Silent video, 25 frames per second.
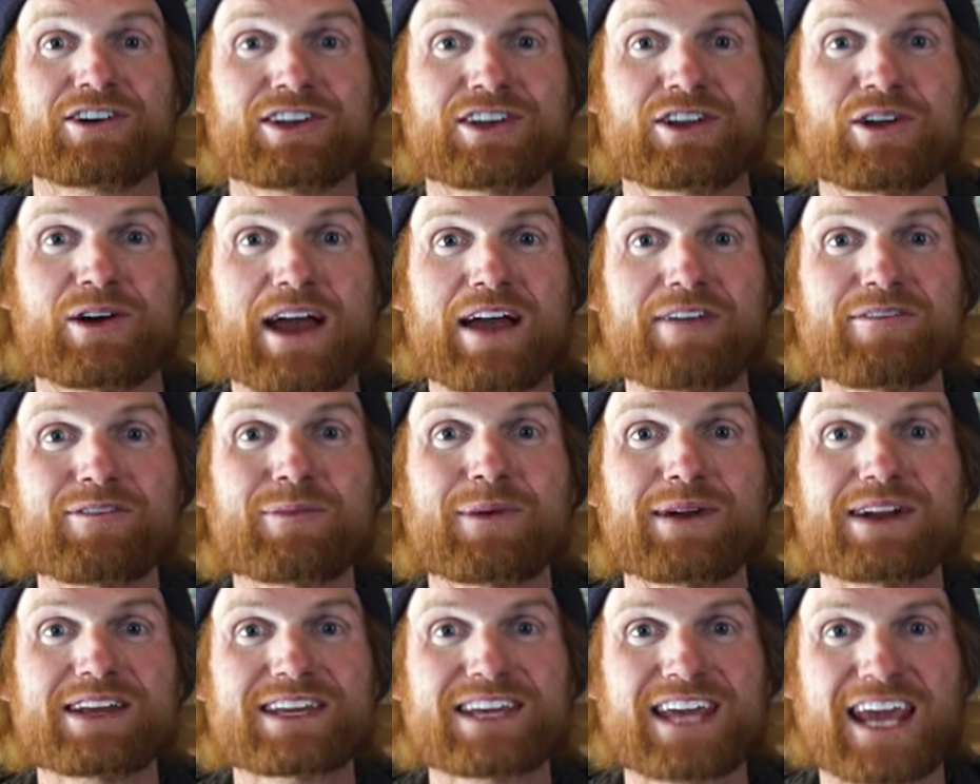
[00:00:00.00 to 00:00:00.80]
You know,
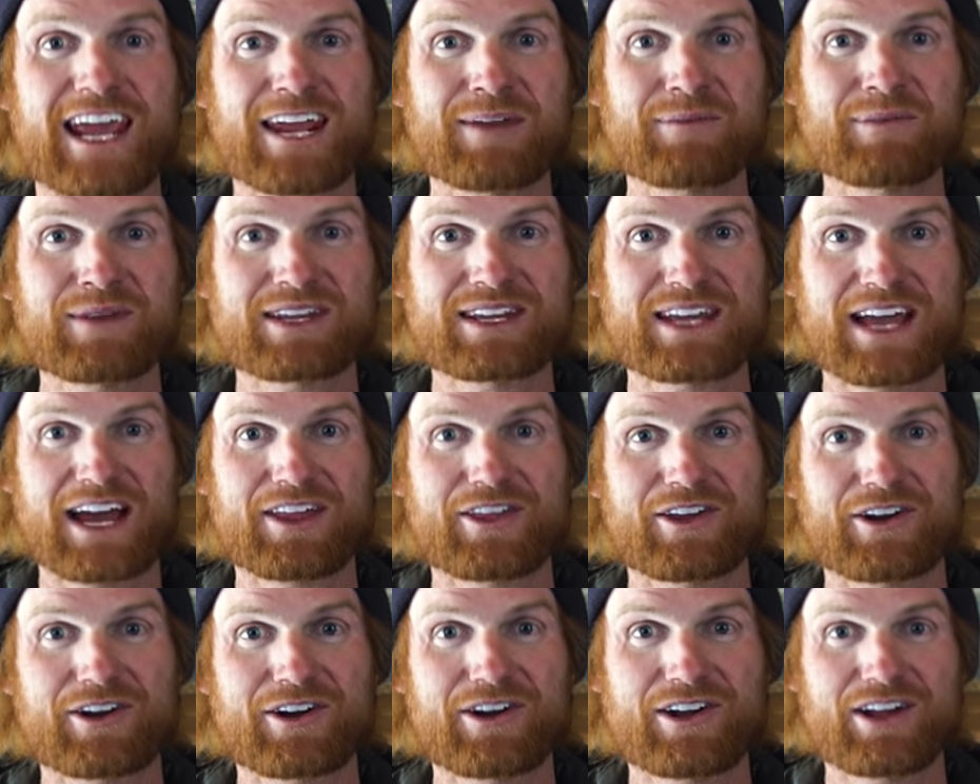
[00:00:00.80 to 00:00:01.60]
everybody came
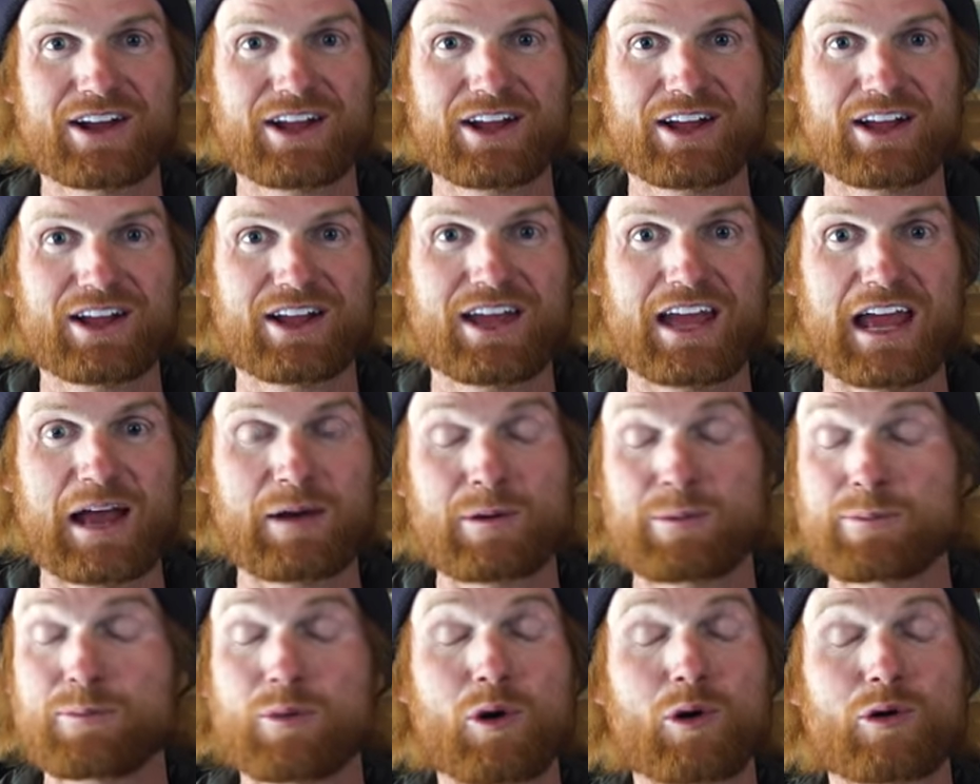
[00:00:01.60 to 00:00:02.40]
together and
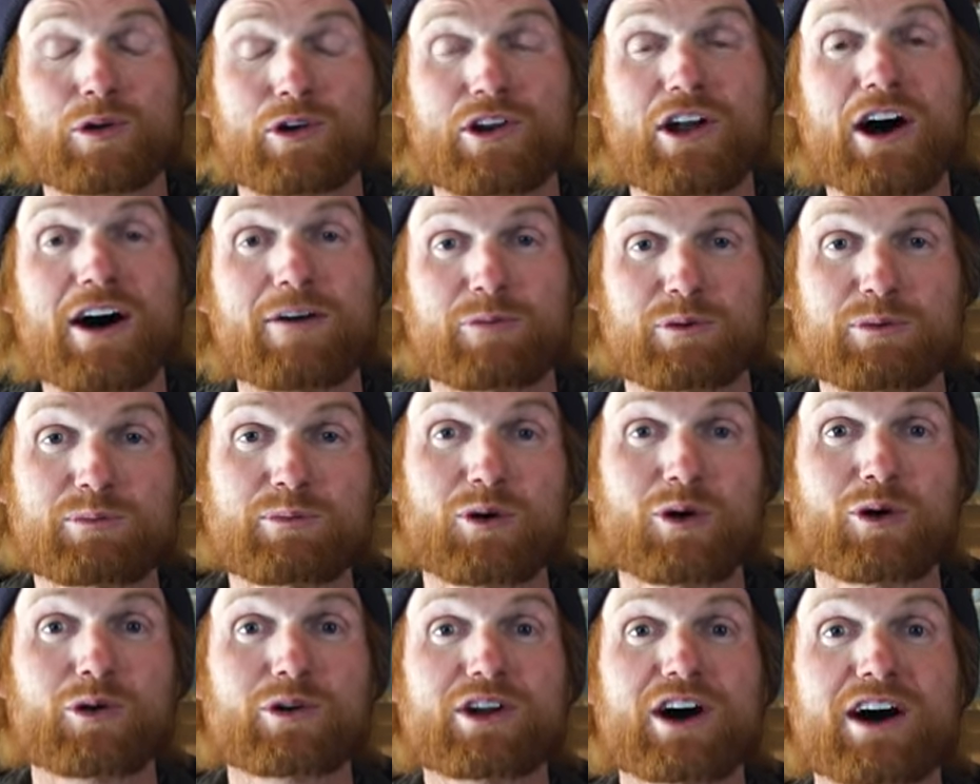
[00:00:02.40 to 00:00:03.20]
we pulled it off. We
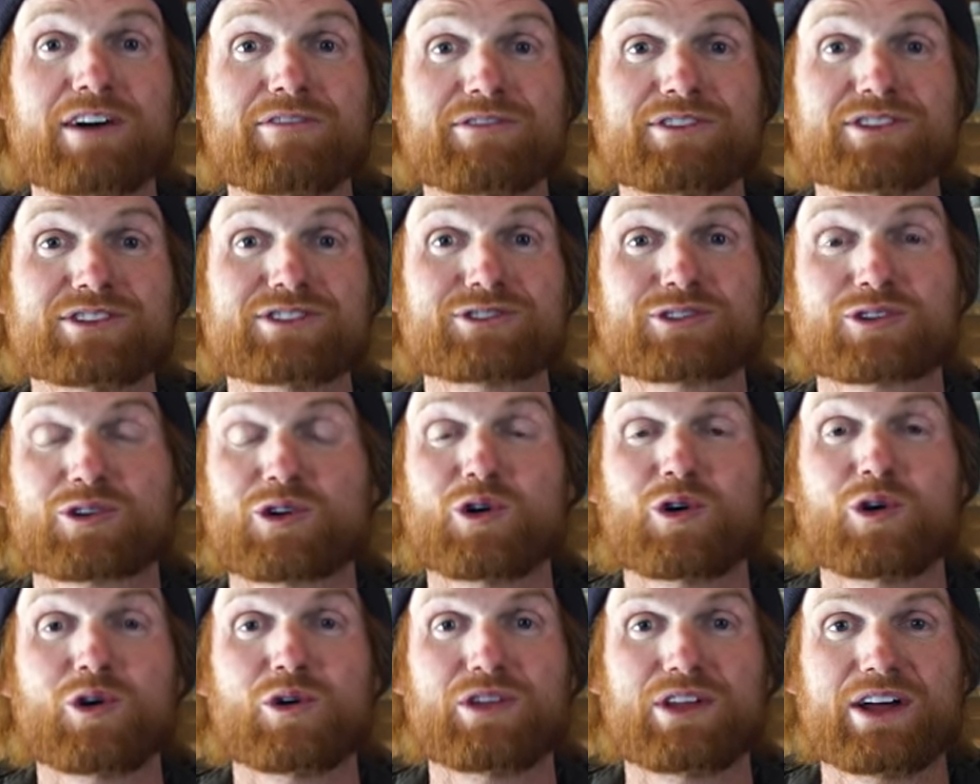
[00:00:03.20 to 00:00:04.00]
pulled off this
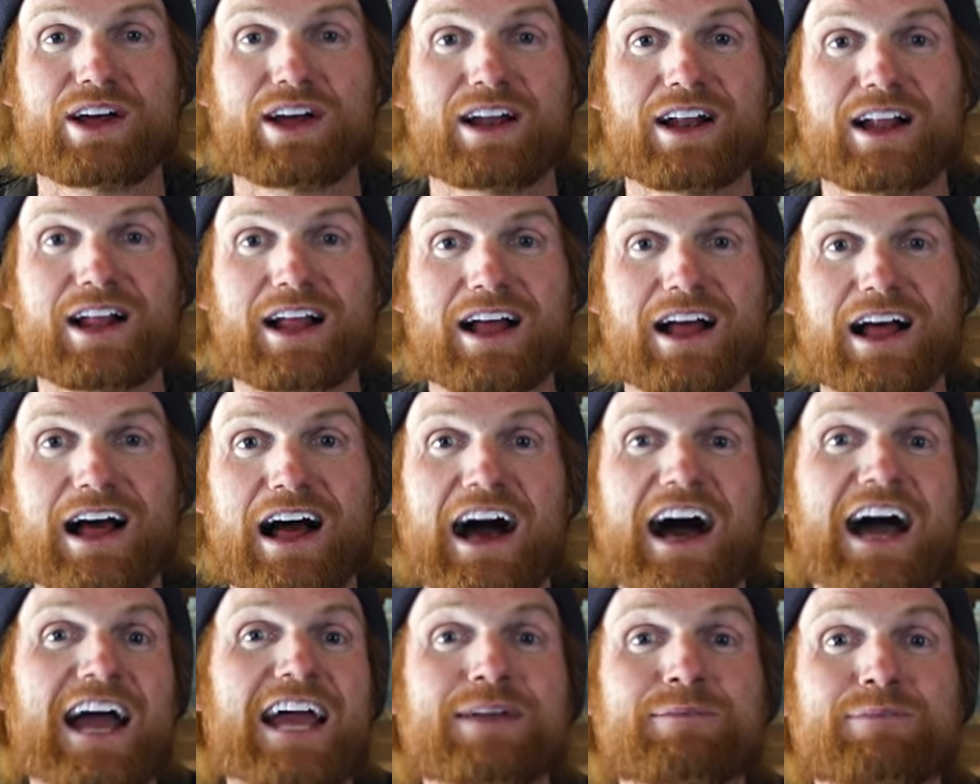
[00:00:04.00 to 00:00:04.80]
goal that
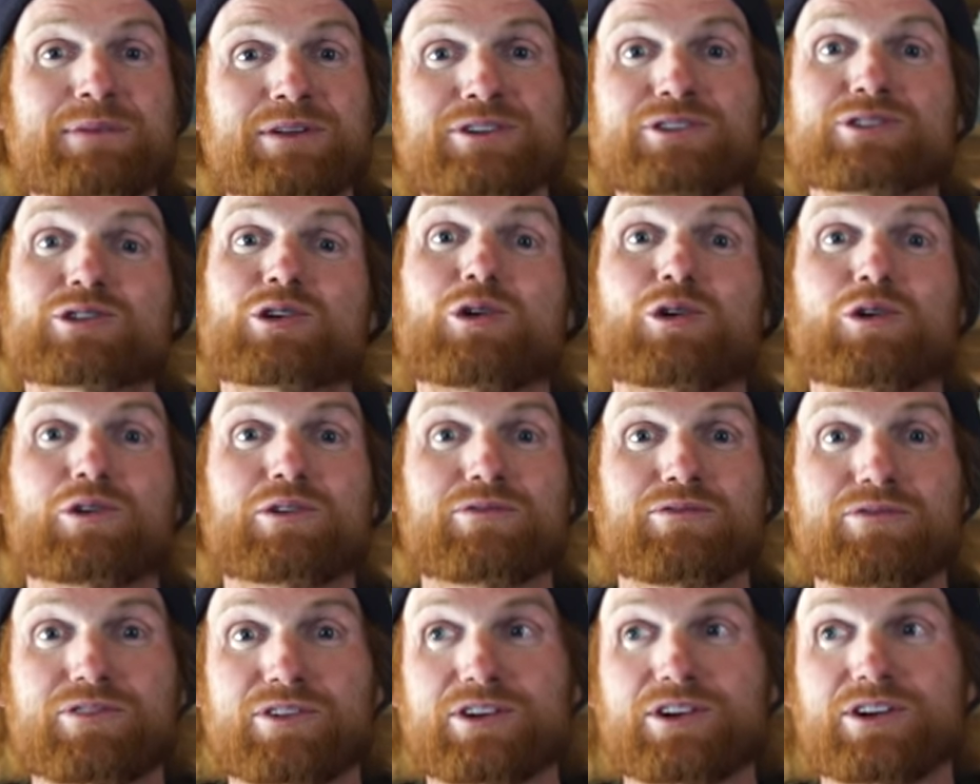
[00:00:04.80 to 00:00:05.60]
I had been
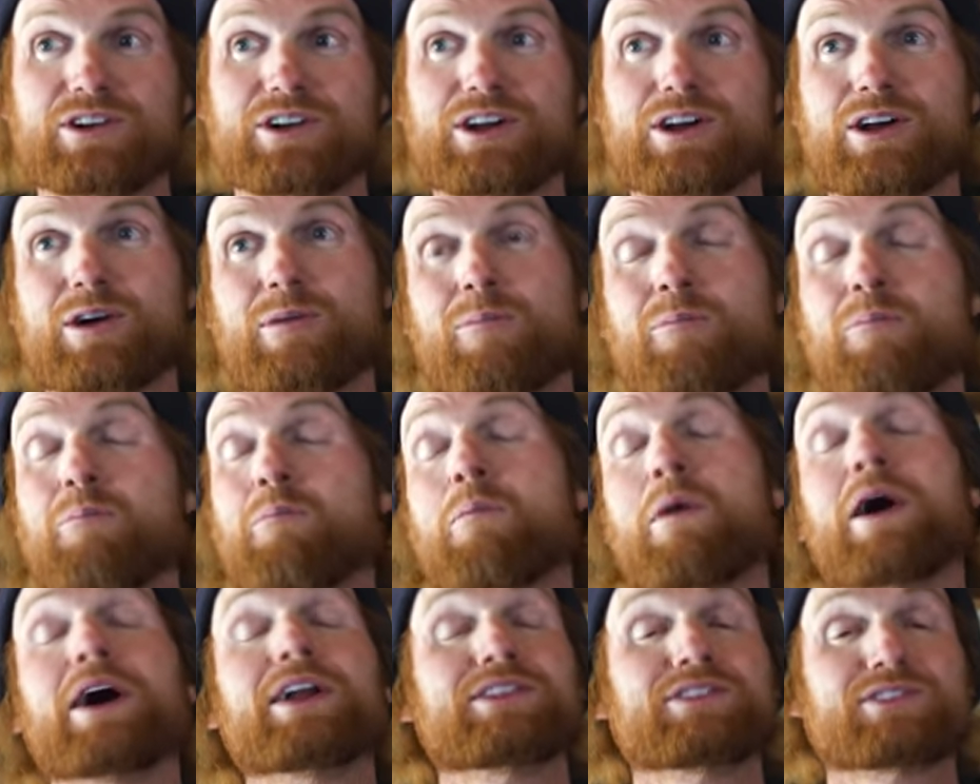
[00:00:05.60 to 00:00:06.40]
told for
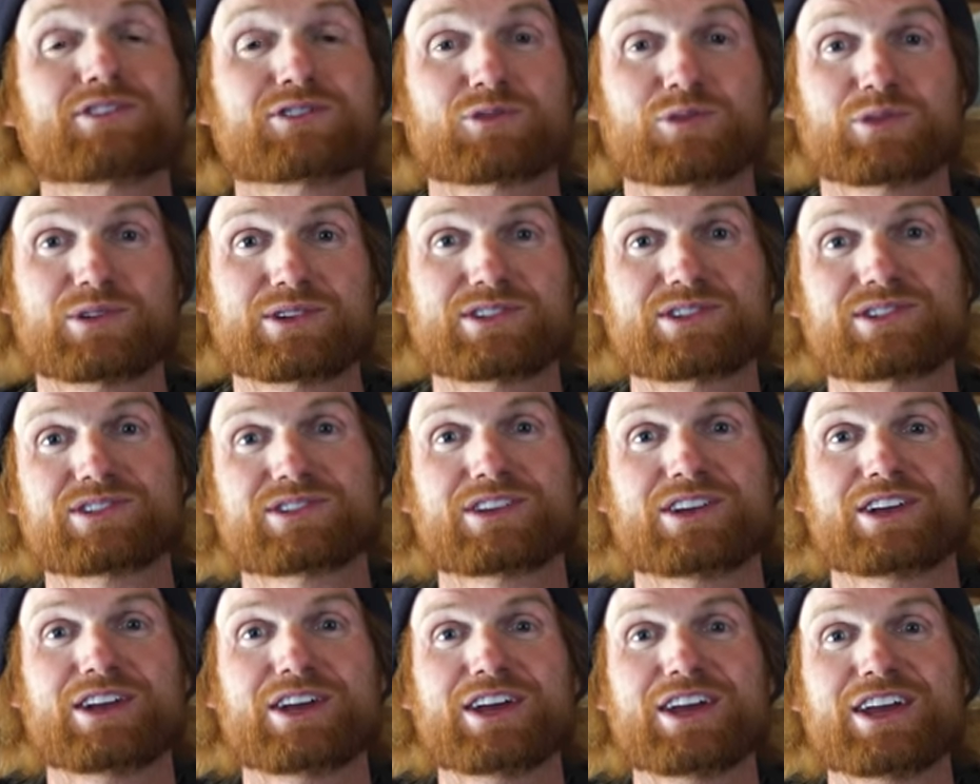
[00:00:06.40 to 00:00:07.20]
months
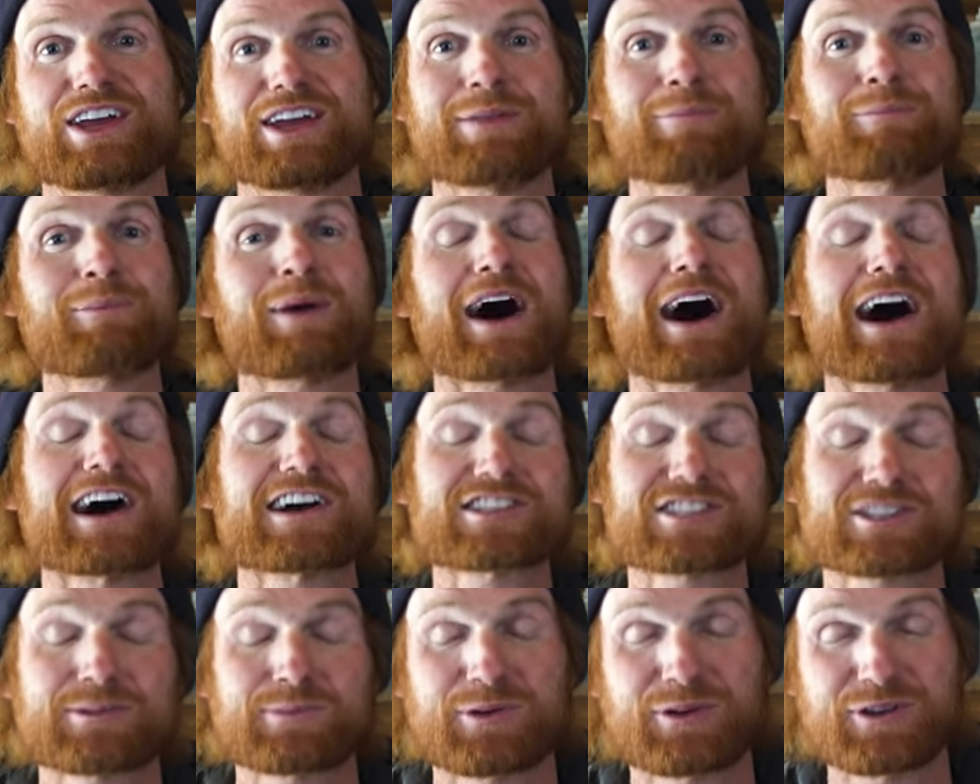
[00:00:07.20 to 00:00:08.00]
was
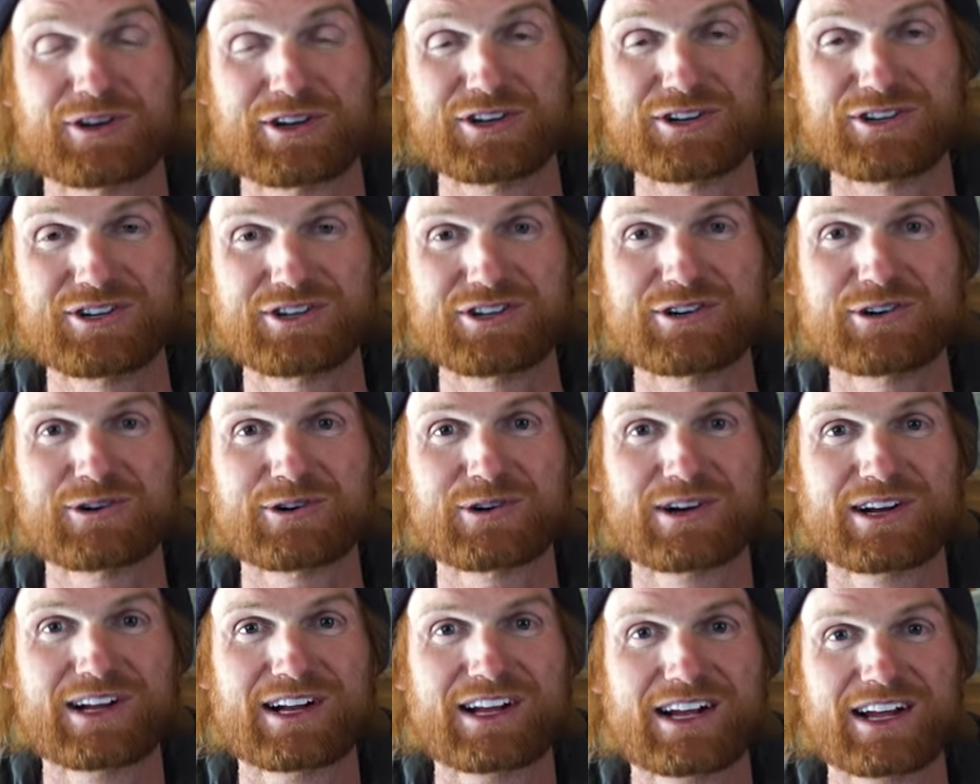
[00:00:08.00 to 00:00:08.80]
impossible to
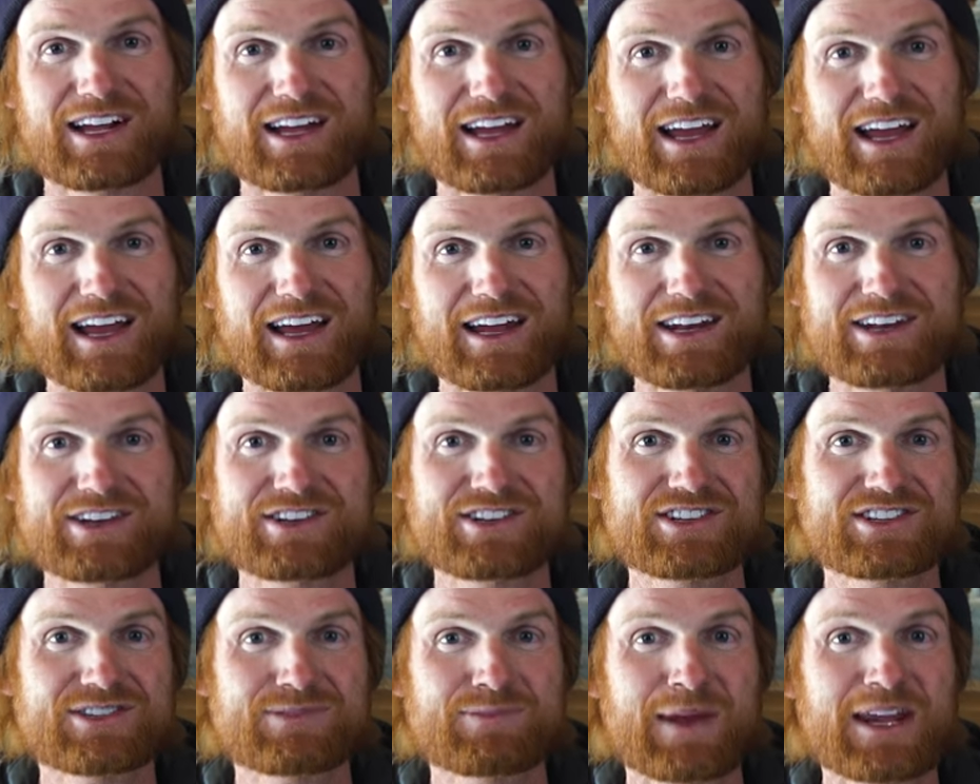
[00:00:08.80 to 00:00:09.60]
do. And it
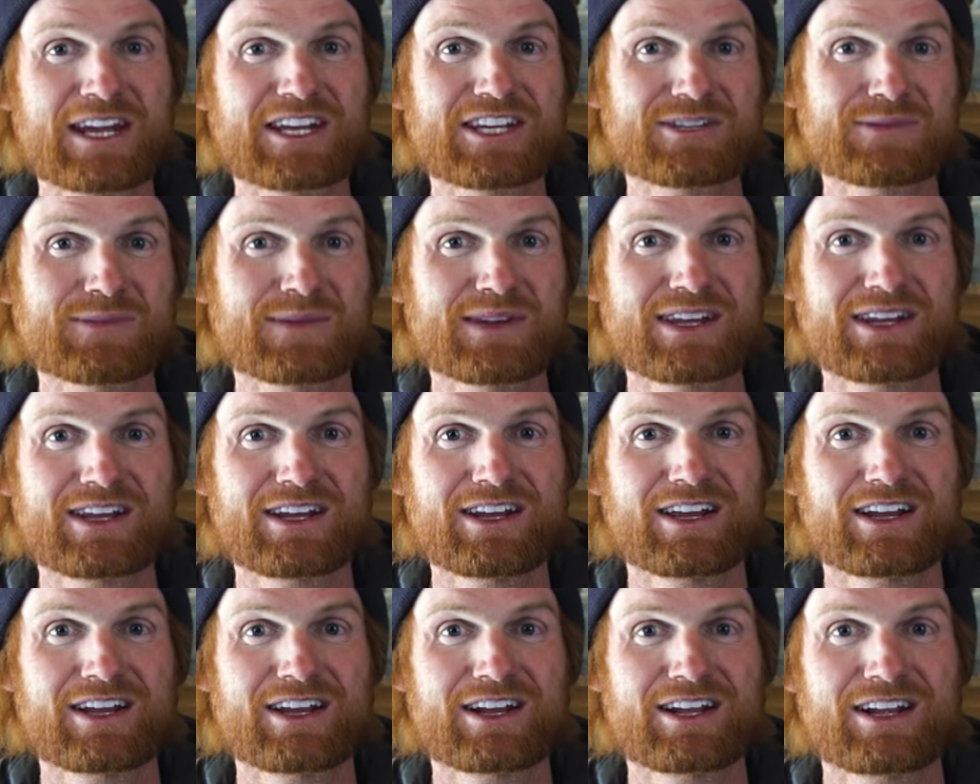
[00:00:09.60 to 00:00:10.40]
just makes
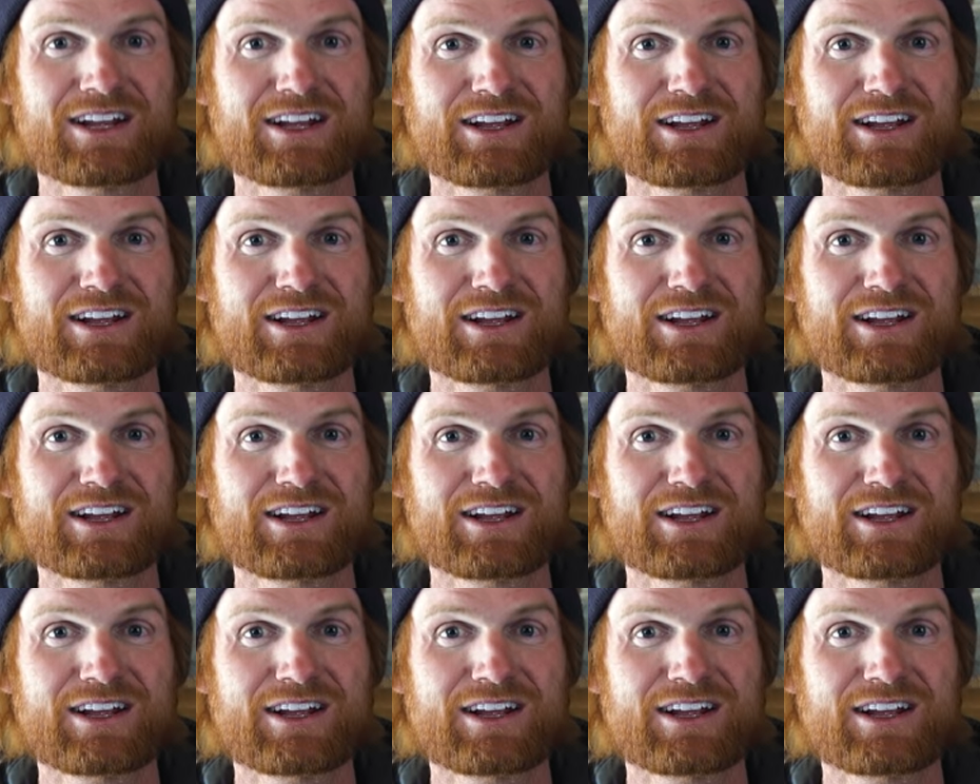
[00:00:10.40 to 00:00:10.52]
me